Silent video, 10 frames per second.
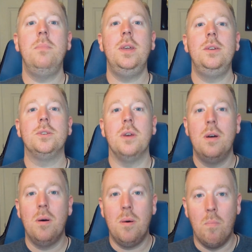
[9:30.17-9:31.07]
That
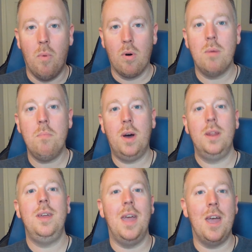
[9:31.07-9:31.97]
means more
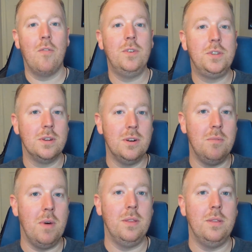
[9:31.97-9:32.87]
money every
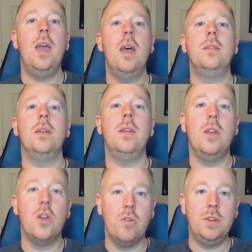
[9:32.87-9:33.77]
single month and an
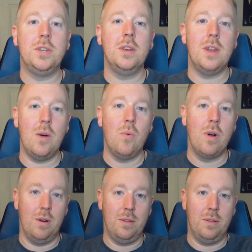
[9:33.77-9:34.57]
increasing net